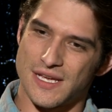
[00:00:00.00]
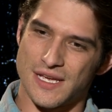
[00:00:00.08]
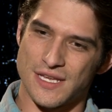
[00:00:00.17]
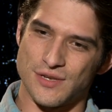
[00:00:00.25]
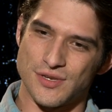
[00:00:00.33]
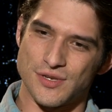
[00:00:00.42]

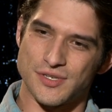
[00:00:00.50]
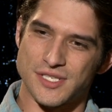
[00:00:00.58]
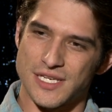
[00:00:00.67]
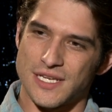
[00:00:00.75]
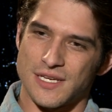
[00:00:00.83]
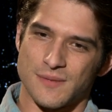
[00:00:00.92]
You
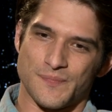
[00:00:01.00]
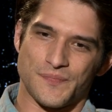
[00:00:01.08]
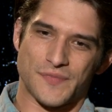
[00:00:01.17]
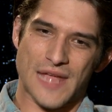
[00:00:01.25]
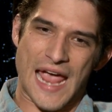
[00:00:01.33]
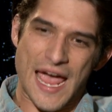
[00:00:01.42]
see
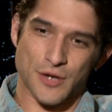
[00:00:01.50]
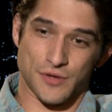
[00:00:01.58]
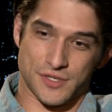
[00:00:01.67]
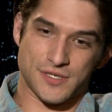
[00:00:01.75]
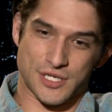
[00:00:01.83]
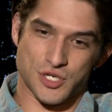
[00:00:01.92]
him handle the
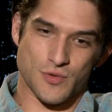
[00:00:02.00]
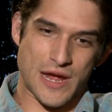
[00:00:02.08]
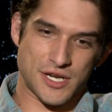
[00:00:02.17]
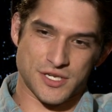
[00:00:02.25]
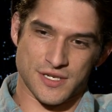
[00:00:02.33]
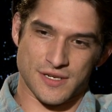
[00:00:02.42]

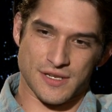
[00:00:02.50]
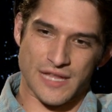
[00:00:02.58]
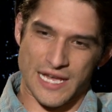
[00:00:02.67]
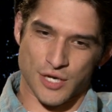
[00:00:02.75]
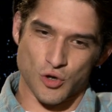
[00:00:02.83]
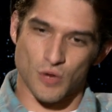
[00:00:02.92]
situation
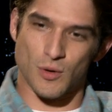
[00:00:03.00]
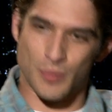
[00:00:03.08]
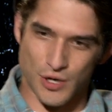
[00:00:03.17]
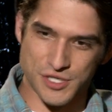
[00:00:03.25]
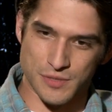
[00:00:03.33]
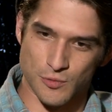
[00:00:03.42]
like a normal
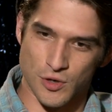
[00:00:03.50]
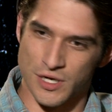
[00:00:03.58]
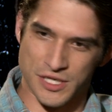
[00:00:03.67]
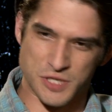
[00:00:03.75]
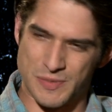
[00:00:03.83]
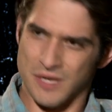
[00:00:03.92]
person would
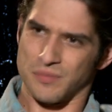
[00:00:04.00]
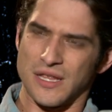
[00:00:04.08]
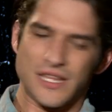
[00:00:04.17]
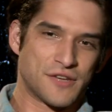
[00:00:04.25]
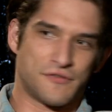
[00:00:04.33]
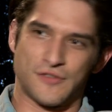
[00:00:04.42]
and just be
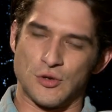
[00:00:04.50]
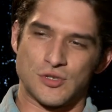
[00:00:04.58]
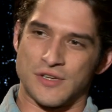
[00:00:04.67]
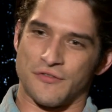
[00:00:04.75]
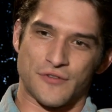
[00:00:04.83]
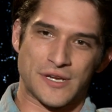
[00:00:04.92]
completely confused
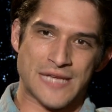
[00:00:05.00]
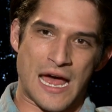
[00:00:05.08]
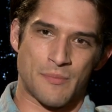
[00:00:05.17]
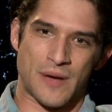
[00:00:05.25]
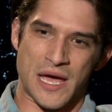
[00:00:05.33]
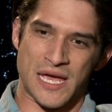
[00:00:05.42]
and freaked
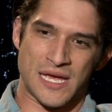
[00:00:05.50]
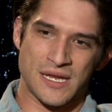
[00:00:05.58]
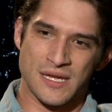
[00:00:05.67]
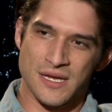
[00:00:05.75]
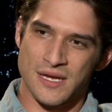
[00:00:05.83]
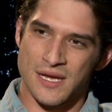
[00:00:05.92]
out by it
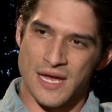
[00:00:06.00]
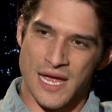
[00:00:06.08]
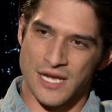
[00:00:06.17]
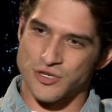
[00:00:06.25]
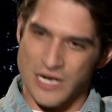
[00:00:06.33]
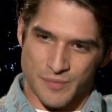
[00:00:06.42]

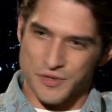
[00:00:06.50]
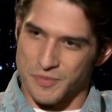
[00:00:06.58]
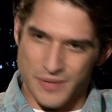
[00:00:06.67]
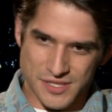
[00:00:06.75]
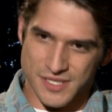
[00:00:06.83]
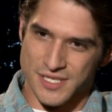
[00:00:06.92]
and trying to put the
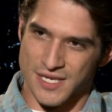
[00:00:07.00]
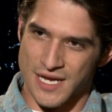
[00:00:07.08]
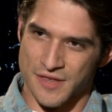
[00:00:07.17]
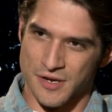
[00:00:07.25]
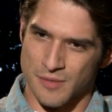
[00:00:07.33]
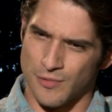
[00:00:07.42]
pieces
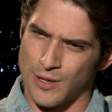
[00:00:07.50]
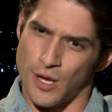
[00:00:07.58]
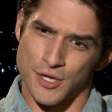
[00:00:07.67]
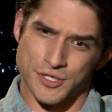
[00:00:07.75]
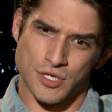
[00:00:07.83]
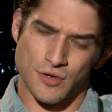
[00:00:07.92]
together while
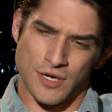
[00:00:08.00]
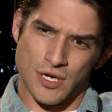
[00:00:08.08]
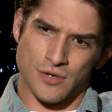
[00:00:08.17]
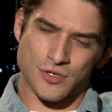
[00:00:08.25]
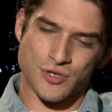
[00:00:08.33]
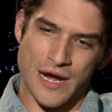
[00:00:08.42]
also, you
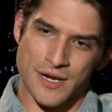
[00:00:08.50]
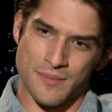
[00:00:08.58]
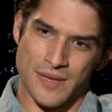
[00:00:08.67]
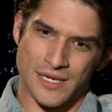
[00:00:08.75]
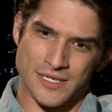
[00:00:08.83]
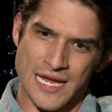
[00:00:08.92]
know, trying to
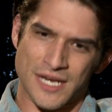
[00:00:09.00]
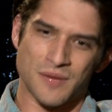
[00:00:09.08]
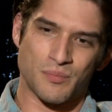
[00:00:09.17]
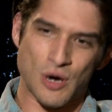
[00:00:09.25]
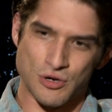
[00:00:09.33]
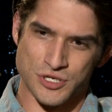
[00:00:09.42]
maintain
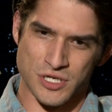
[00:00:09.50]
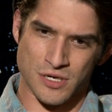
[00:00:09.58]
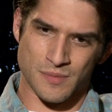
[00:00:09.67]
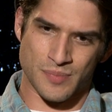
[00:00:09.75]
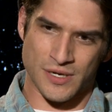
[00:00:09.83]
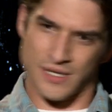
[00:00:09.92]
composure,
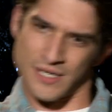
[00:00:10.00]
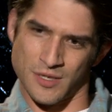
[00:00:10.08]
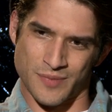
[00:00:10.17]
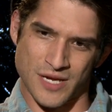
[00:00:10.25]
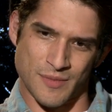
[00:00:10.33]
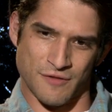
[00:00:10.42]
but you're
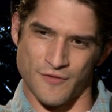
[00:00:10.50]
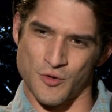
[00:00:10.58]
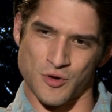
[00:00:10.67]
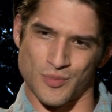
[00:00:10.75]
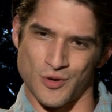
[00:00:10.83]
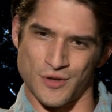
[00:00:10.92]
becoming
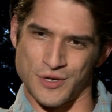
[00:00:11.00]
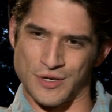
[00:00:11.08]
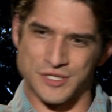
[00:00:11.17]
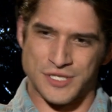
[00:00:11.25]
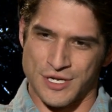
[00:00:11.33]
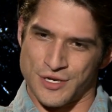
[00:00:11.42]
vulnerable and your
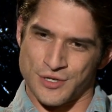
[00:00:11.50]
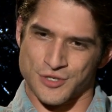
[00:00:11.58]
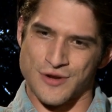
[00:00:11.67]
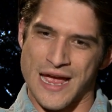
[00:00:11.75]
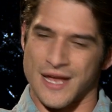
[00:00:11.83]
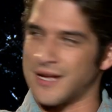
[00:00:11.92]
exterior is
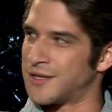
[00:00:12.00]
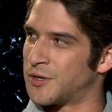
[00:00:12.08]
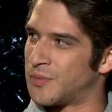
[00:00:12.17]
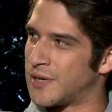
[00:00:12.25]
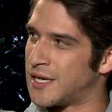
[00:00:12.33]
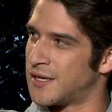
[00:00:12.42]
cracking a little
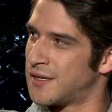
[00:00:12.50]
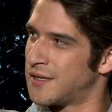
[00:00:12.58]
bit.